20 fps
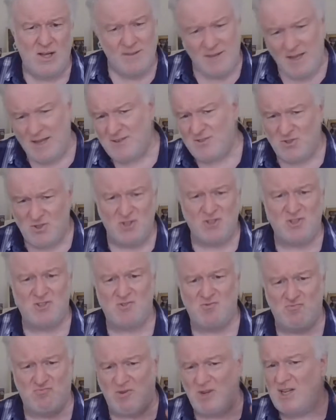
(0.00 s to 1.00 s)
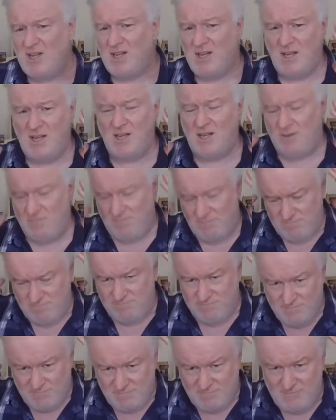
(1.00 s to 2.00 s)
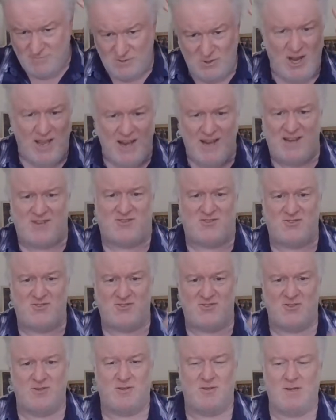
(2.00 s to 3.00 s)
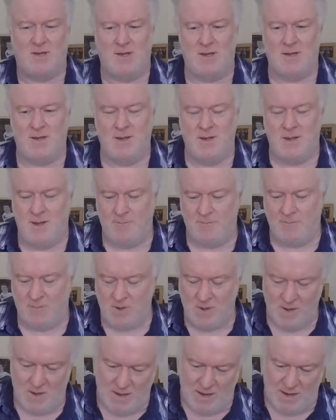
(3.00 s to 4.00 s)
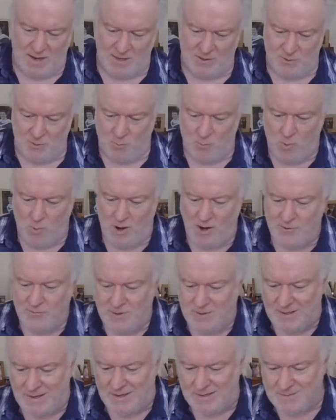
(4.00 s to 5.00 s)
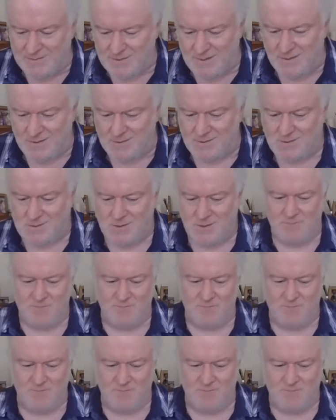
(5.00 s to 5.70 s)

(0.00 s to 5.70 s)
that's just really nice. And what I realise is